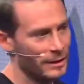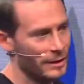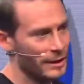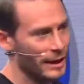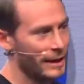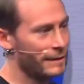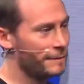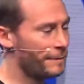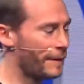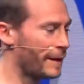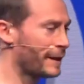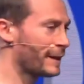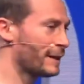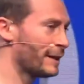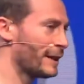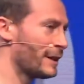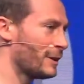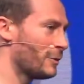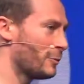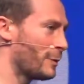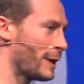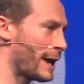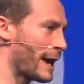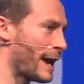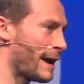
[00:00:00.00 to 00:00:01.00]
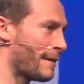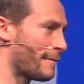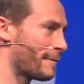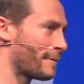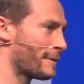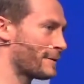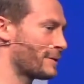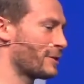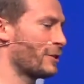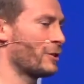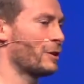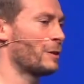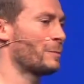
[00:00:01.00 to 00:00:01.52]
And finally, we
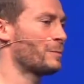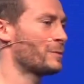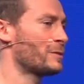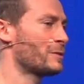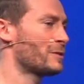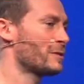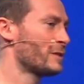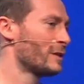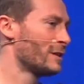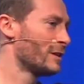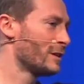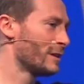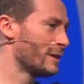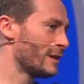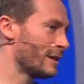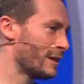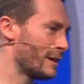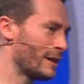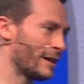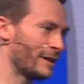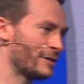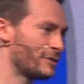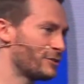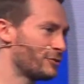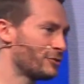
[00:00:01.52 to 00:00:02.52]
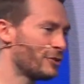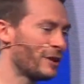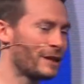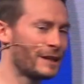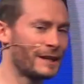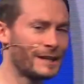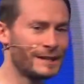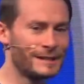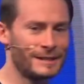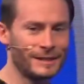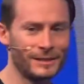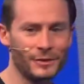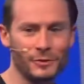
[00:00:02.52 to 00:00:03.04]
have startups,
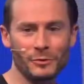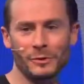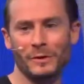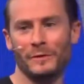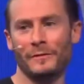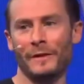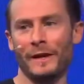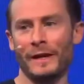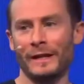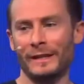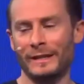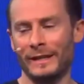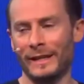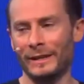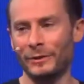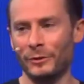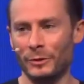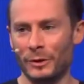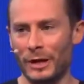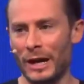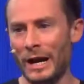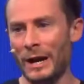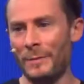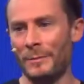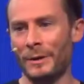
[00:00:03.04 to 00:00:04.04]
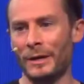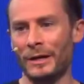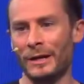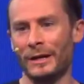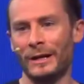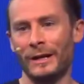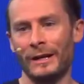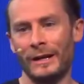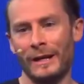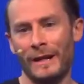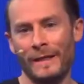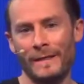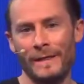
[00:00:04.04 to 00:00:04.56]
Astranis and Utivate and
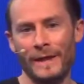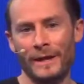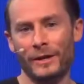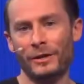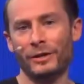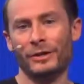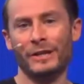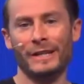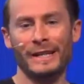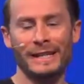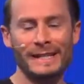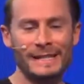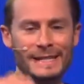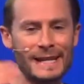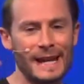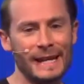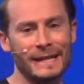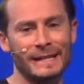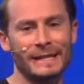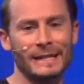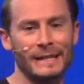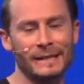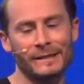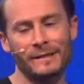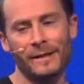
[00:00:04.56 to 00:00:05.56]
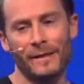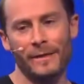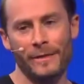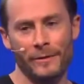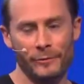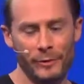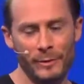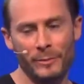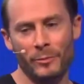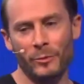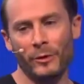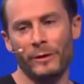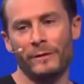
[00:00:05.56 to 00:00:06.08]
Ukama, that are connecting the
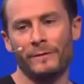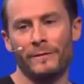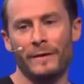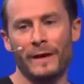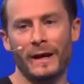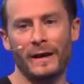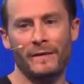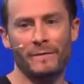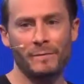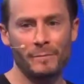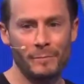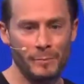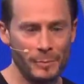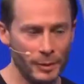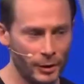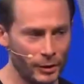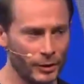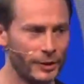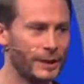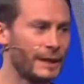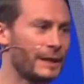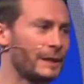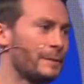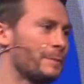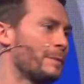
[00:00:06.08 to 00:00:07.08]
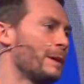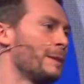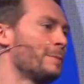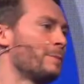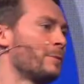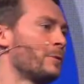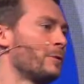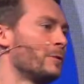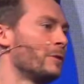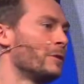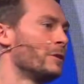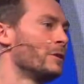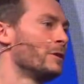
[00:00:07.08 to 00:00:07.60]
3.5 billion
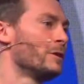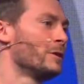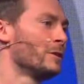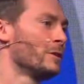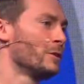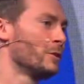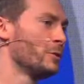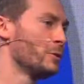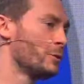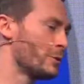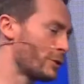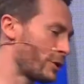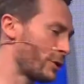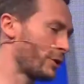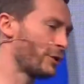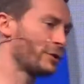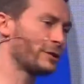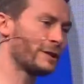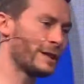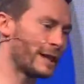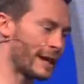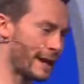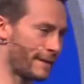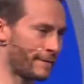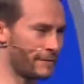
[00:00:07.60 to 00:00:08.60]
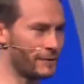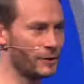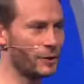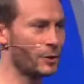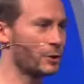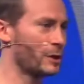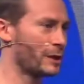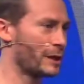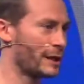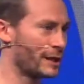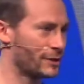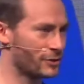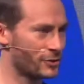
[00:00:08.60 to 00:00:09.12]
people who currently have
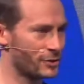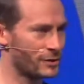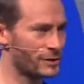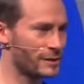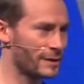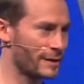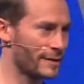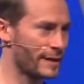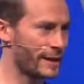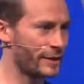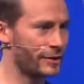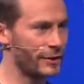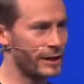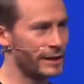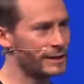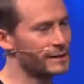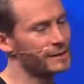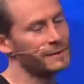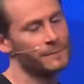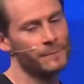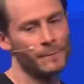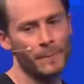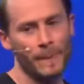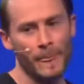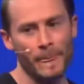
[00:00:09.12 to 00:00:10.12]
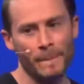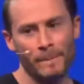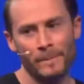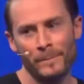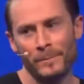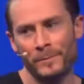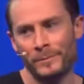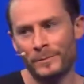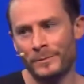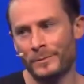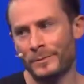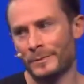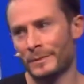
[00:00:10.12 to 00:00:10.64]
no connection to the internet.
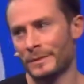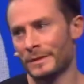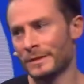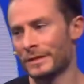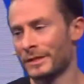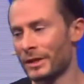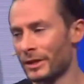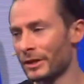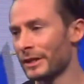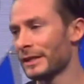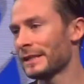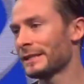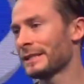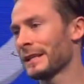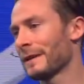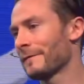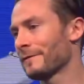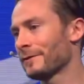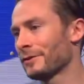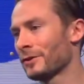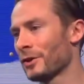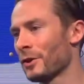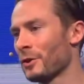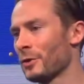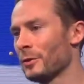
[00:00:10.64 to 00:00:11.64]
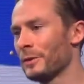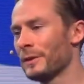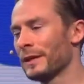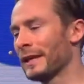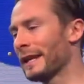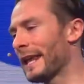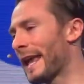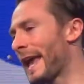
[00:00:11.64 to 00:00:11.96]
Studies have shown that